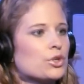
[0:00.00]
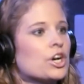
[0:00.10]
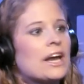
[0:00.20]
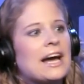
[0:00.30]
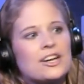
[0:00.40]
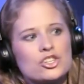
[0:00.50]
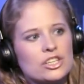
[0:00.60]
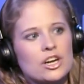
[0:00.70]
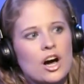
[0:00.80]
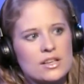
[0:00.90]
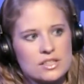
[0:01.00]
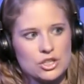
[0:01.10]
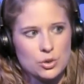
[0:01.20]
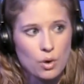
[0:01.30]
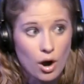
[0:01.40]
we're not actually
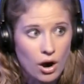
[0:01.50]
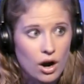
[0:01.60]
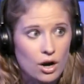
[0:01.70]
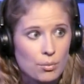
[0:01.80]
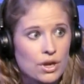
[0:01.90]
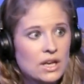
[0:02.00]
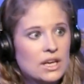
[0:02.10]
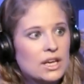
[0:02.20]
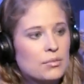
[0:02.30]
causing you harm. Right.